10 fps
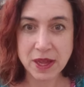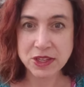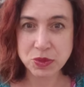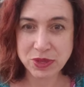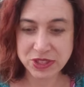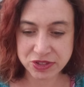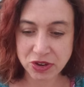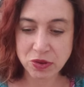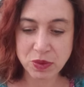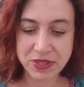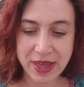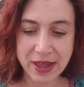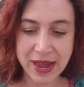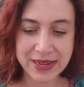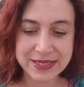So we start with that
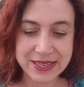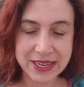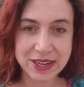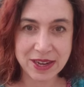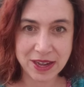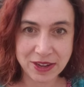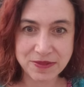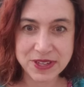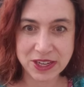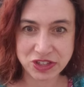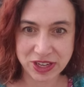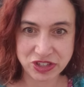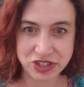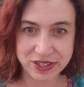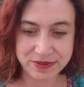idea of
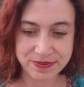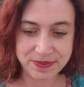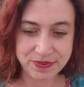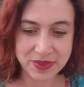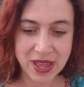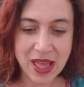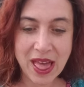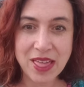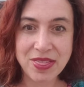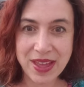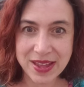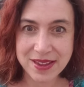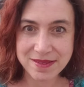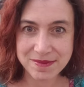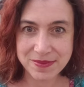digestion.
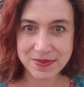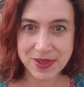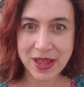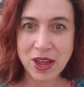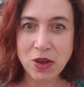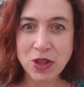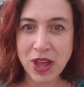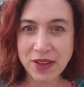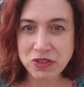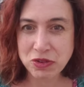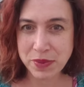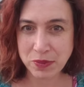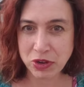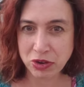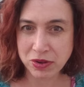Then you have to remember
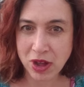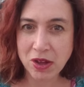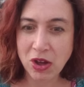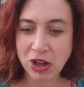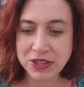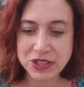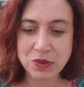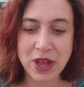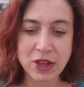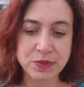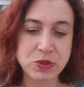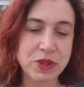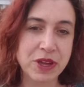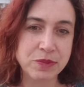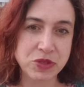your gut also helps with
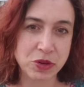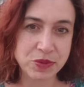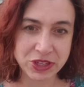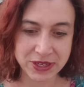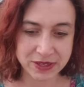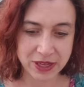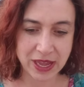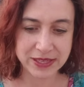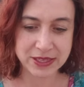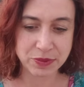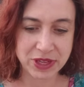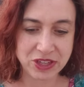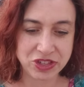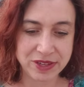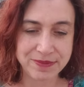absorption and
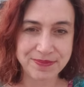assimilation.